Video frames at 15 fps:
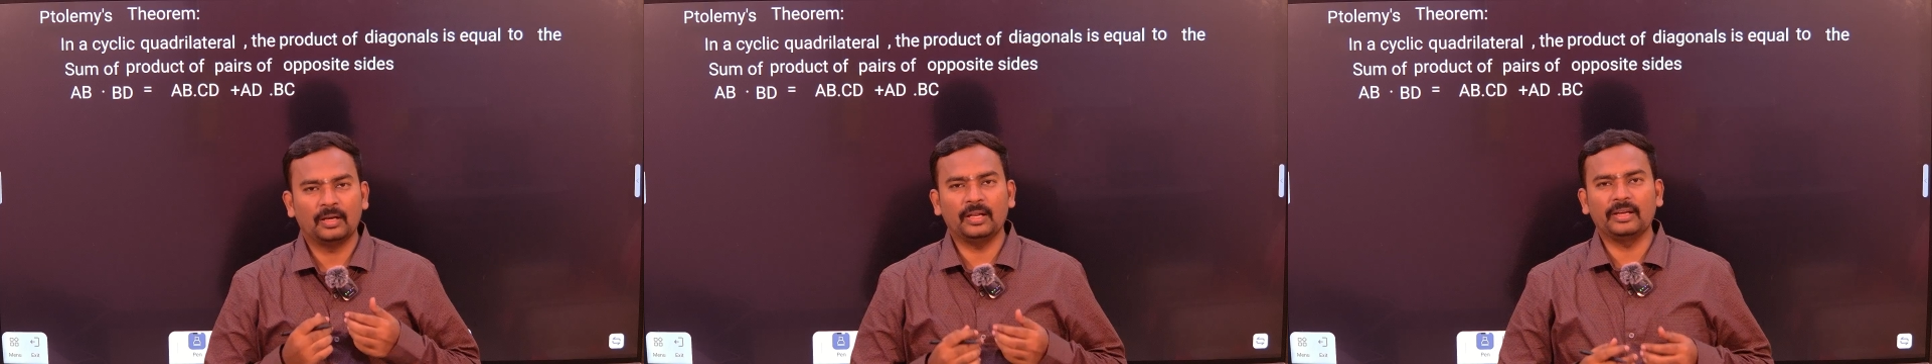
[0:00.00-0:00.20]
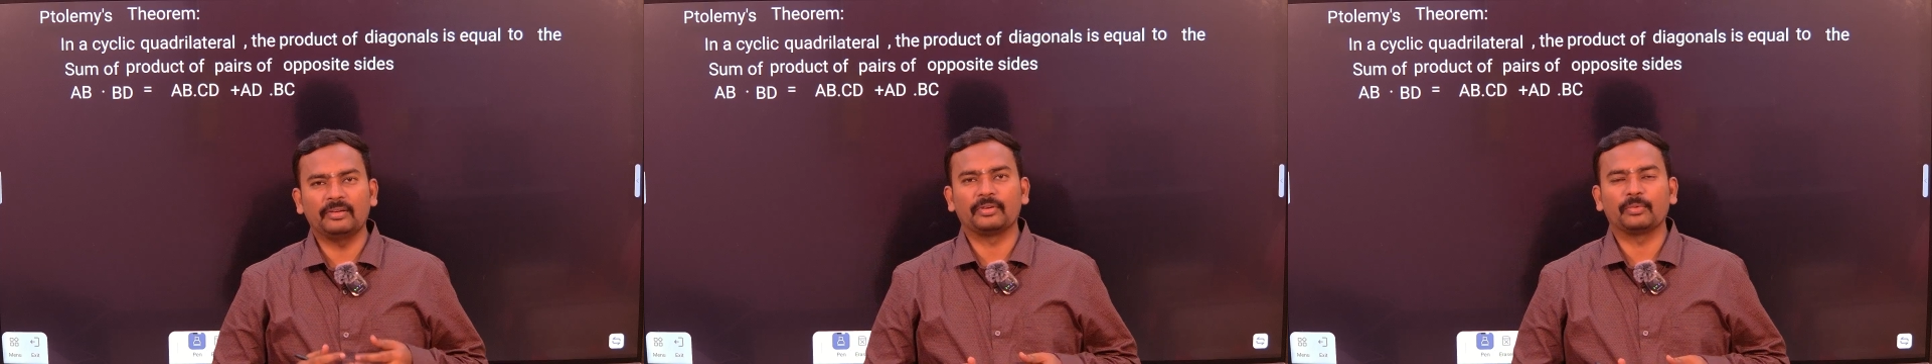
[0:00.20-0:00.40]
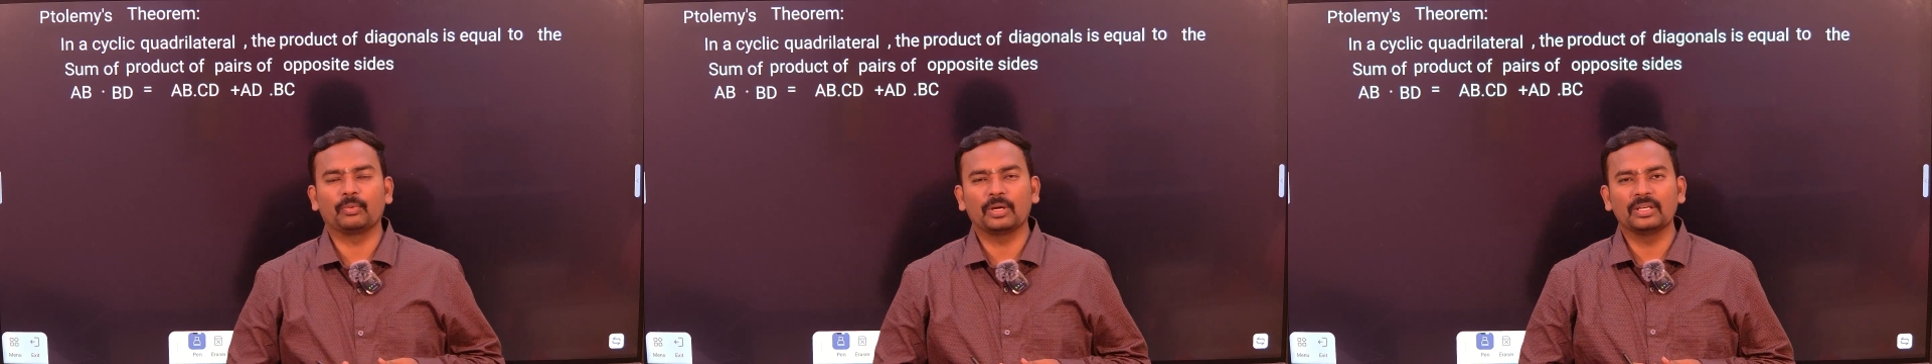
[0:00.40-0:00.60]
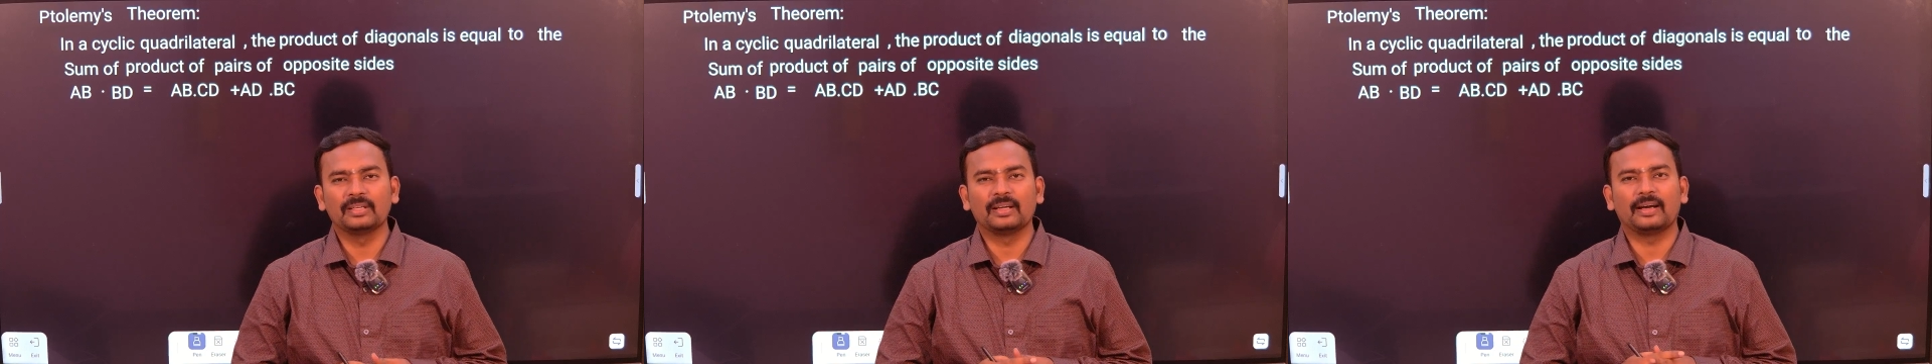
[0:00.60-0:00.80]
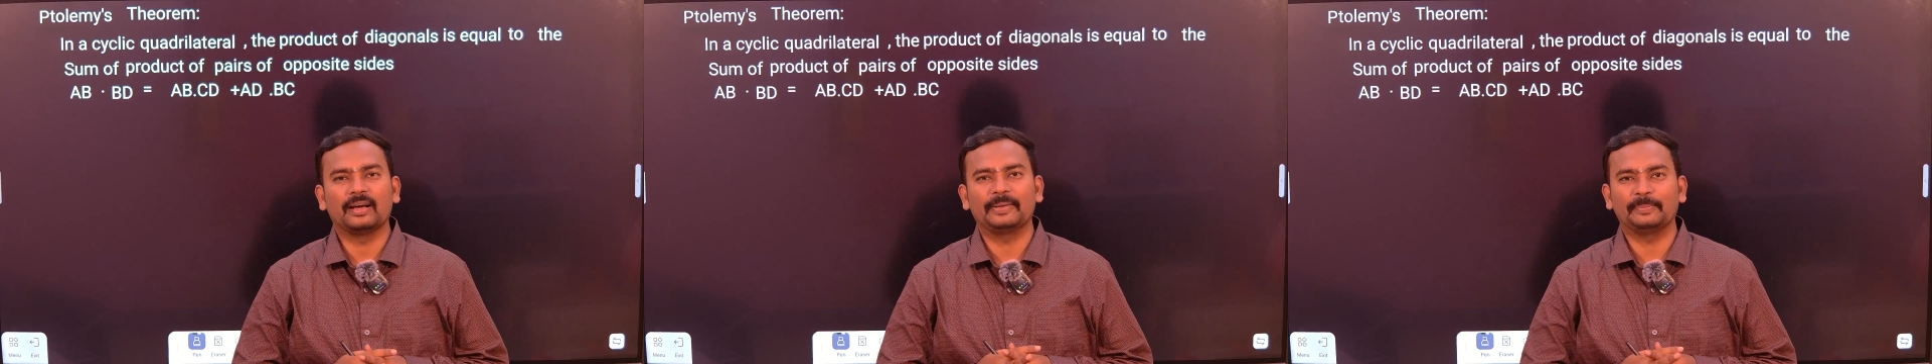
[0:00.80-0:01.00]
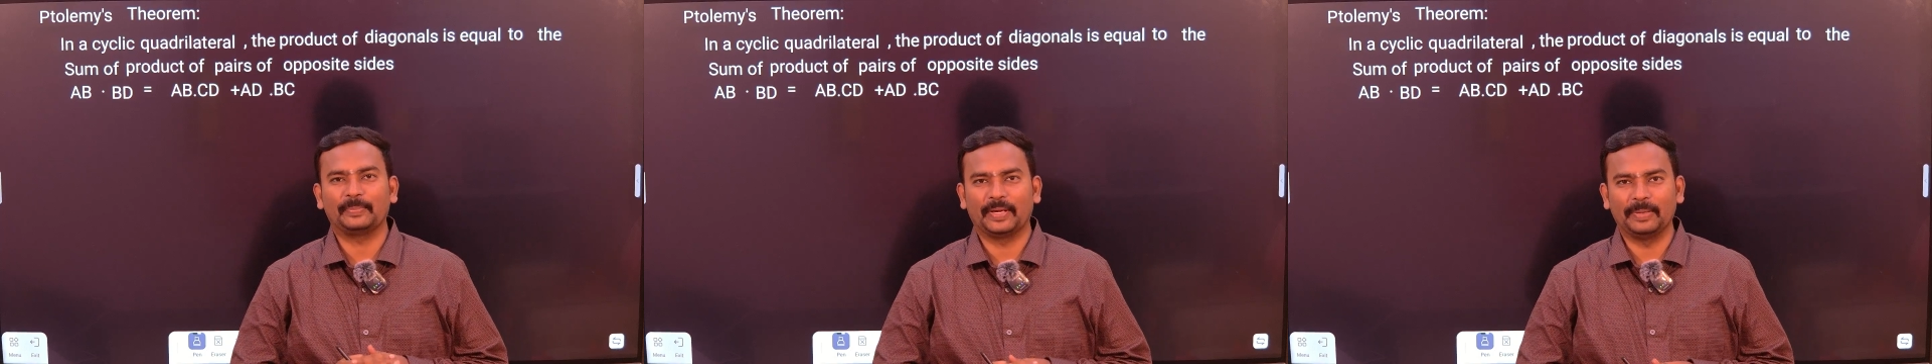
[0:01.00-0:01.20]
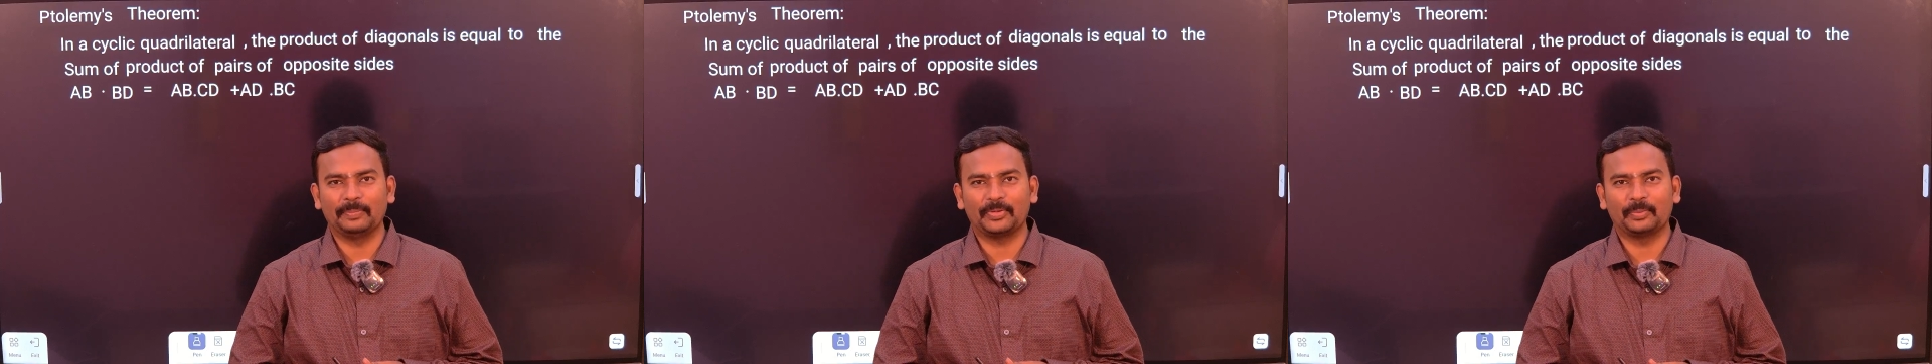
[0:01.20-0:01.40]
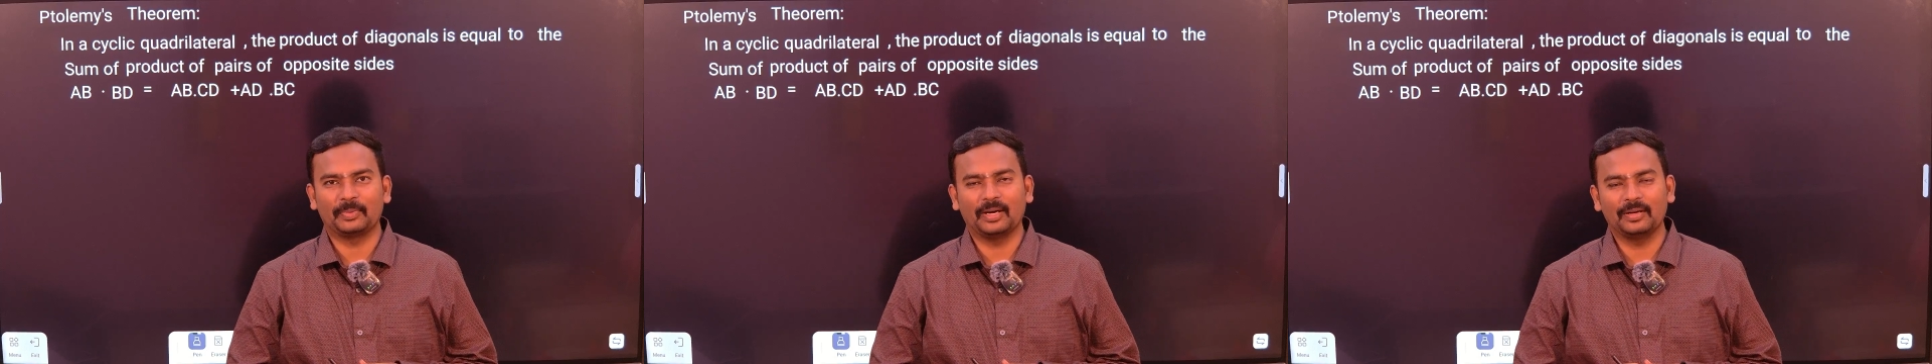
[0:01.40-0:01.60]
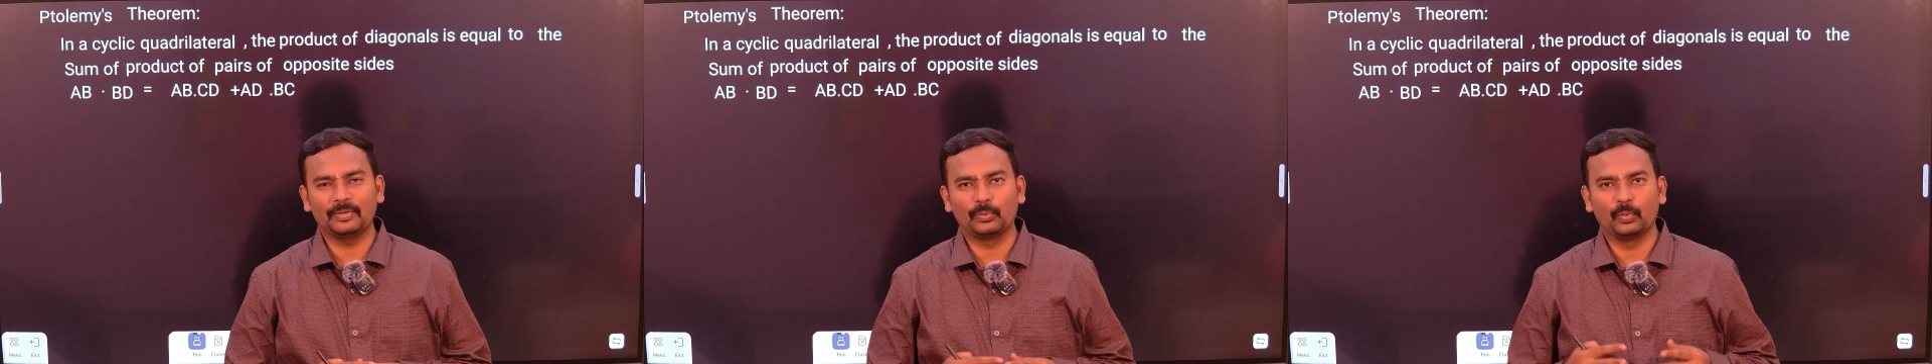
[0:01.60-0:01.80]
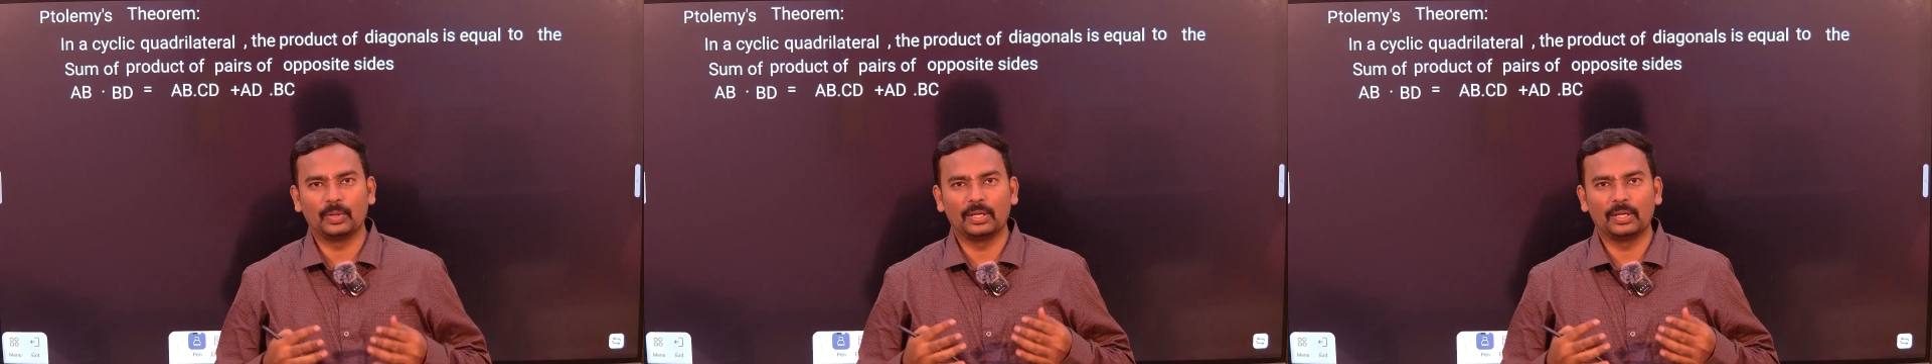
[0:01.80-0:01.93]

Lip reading: Hello everyone, I am Prem Kumar.